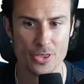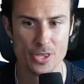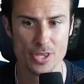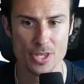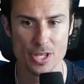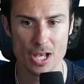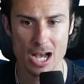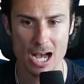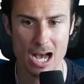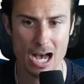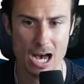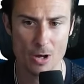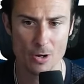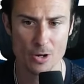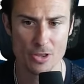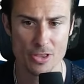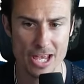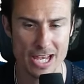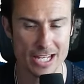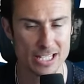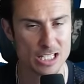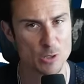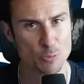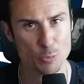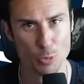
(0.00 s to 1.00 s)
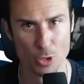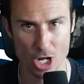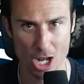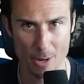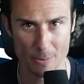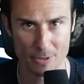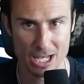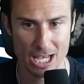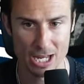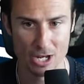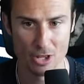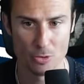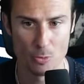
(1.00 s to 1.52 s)
how do they split
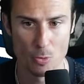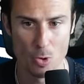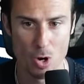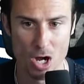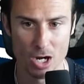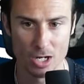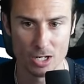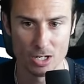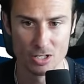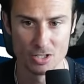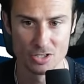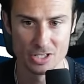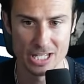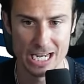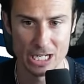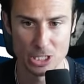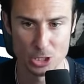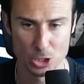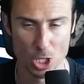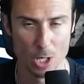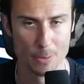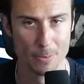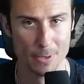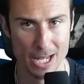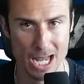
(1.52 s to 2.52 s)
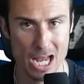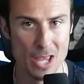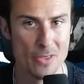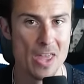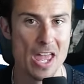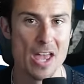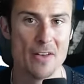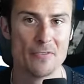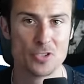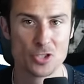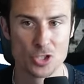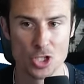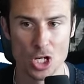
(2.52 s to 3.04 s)
up Kenneth Walker and Zach Charbonnet? They
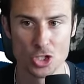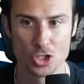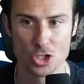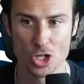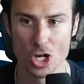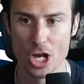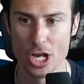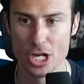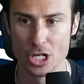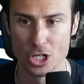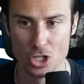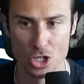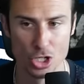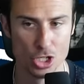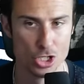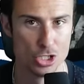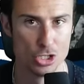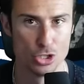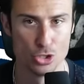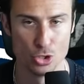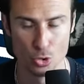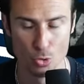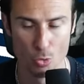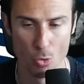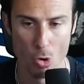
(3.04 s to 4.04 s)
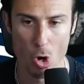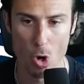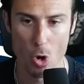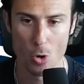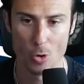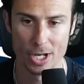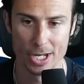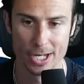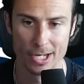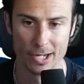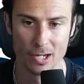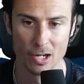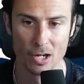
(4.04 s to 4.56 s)
have such a good duo
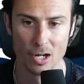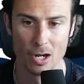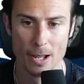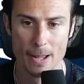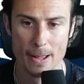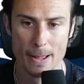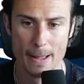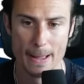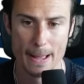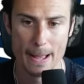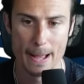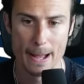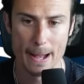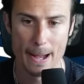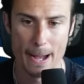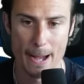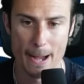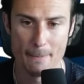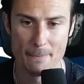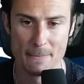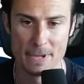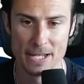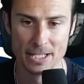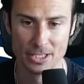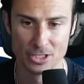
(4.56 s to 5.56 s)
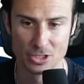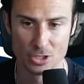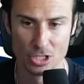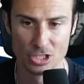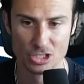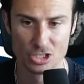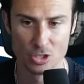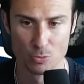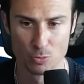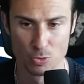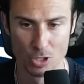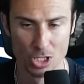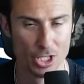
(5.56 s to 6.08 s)
here. It's
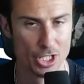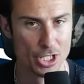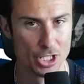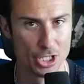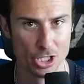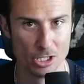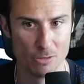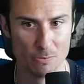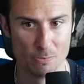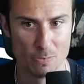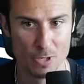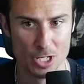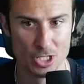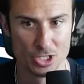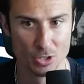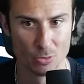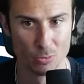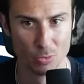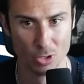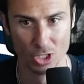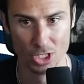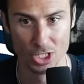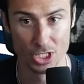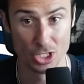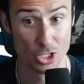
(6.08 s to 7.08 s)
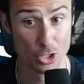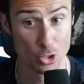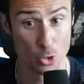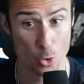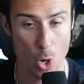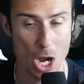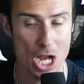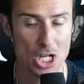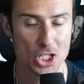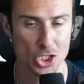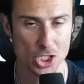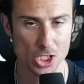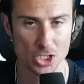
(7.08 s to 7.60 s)
a really good
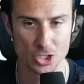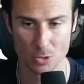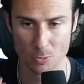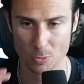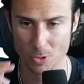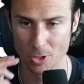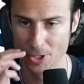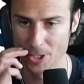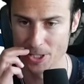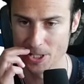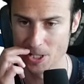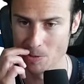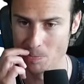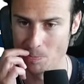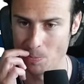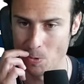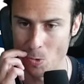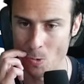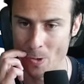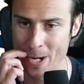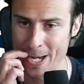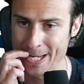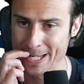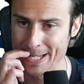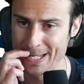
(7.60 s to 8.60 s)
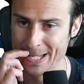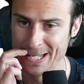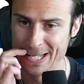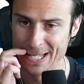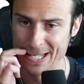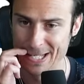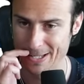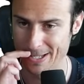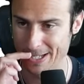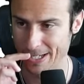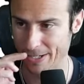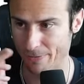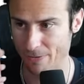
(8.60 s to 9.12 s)
question. It's a really good point.
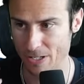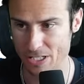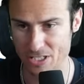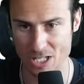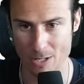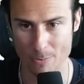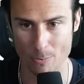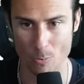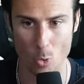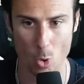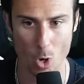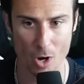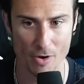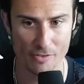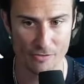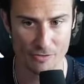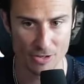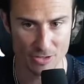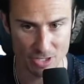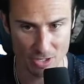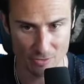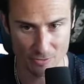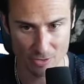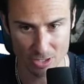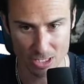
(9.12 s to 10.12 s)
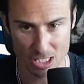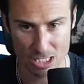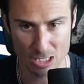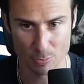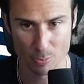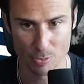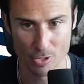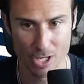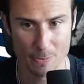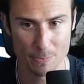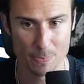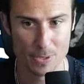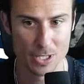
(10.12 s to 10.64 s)
Like, is it more of a 50-50
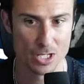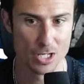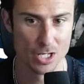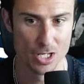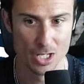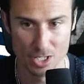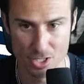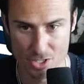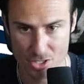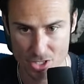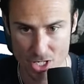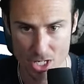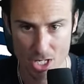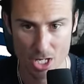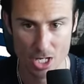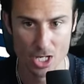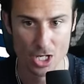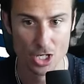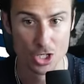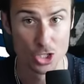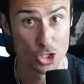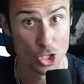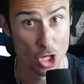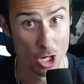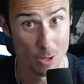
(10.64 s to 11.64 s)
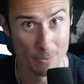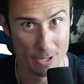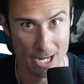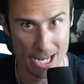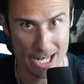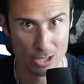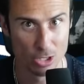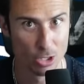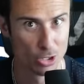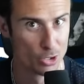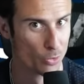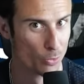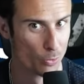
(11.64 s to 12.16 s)
split because
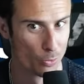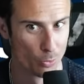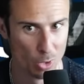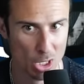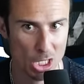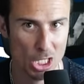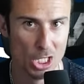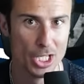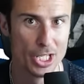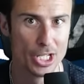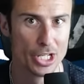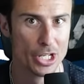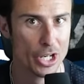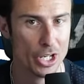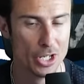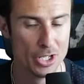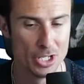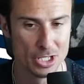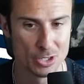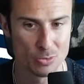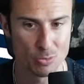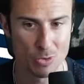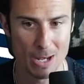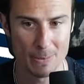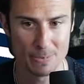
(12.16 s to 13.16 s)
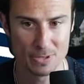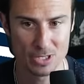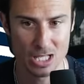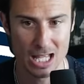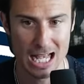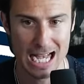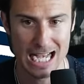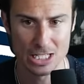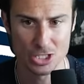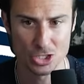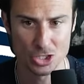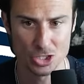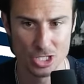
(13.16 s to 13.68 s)
Charbonnet looked really good in his reps
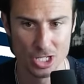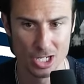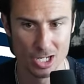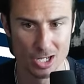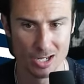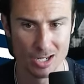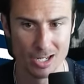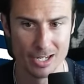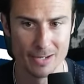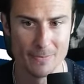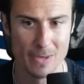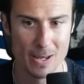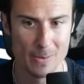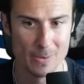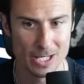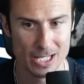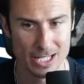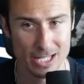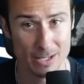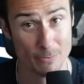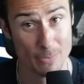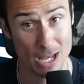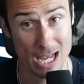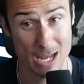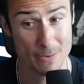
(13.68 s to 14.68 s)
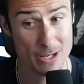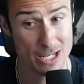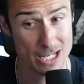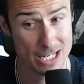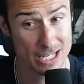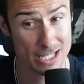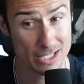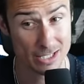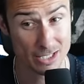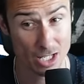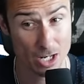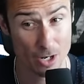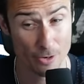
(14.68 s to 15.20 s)
last year, and maybe
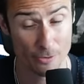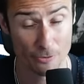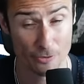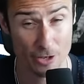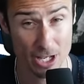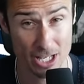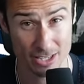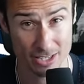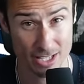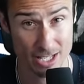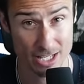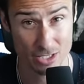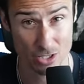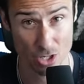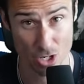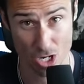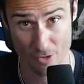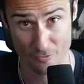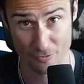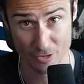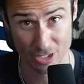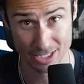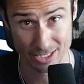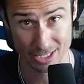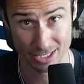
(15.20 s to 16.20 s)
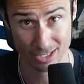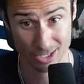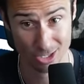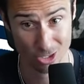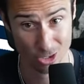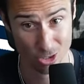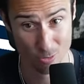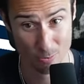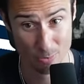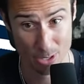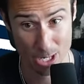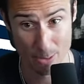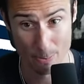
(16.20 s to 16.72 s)
he's going to fit this offense a
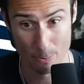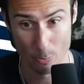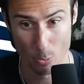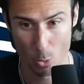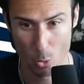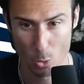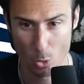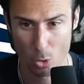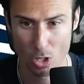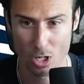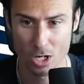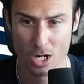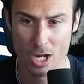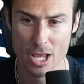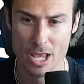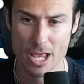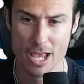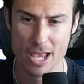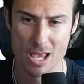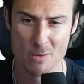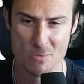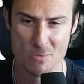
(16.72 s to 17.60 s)
little bit more, and